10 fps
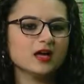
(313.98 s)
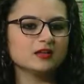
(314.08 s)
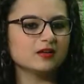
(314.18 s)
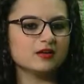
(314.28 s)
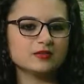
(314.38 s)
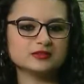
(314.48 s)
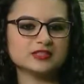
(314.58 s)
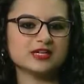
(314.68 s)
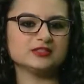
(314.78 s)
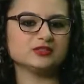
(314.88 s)
A lot of those
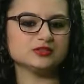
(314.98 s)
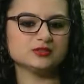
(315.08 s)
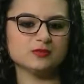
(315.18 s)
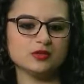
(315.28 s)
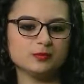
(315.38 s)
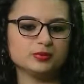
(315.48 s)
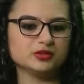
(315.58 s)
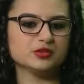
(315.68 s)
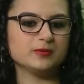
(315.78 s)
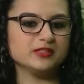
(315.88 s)
guys just,
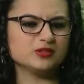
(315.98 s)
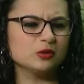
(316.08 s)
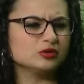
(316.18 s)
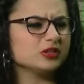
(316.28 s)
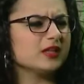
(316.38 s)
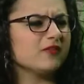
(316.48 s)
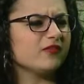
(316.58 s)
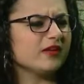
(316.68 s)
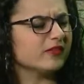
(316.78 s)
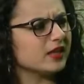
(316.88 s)
pushed the pace. Ojale
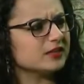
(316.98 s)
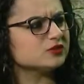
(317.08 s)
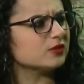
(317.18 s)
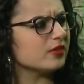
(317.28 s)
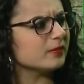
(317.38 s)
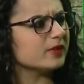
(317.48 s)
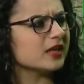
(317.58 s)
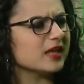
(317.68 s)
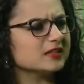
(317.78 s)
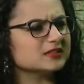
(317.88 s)
found, his rhythm
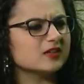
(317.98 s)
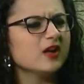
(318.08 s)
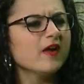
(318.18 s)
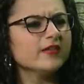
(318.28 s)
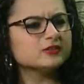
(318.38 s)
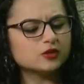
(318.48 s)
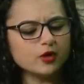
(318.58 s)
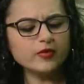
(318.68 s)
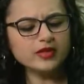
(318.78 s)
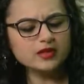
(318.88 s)
again and stuff. So
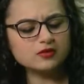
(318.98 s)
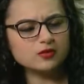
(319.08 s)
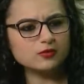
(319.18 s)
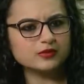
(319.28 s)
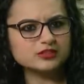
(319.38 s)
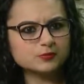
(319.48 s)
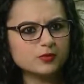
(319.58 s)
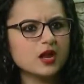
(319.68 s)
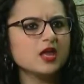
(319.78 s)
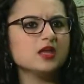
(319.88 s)
going into the
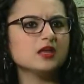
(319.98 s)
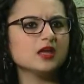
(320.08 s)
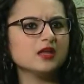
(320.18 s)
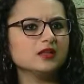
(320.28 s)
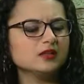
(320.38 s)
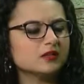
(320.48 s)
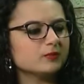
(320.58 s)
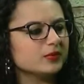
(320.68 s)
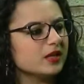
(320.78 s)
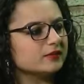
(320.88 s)
spring and into the
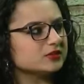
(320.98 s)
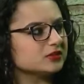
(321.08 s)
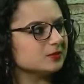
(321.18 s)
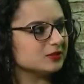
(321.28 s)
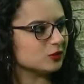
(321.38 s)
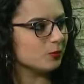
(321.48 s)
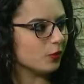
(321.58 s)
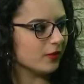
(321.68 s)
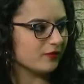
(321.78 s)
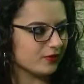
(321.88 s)
playoffs, it's going to be so
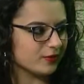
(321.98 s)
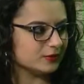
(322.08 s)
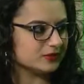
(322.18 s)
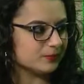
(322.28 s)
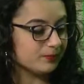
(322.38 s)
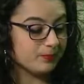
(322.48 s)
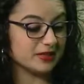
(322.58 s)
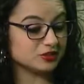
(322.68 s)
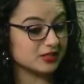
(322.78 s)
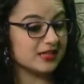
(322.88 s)
important for those
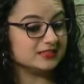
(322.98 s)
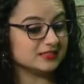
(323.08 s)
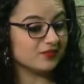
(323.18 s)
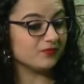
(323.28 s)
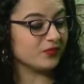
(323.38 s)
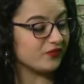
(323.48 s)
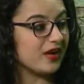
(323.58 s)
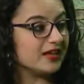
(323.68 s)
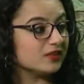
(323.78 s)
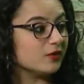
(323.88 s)
bench guys to
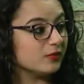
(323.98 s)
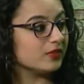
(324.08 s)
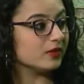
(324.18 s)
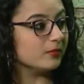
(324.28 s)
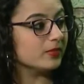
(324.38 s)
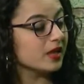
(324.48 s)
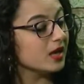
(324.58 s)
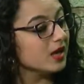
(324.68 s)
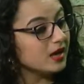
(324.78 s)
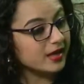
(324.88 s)
find their rhythm.
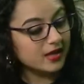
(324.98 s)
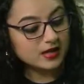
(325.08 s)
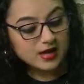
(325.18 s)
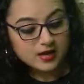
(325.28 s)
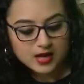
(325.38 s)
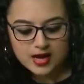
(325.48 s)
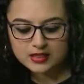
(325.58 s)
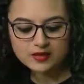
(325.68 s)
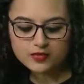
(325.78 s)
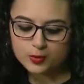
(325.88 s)
And I
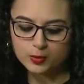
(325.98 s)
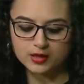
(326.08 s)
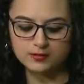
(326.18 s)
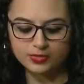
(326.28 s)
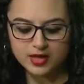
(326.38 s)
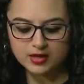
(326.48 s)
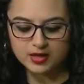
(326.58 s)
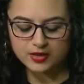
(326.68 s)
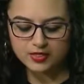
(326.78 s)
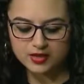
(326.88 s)
love the win, and
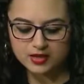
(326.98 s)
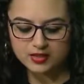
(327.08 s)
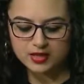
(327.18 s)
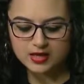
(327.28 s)
I think that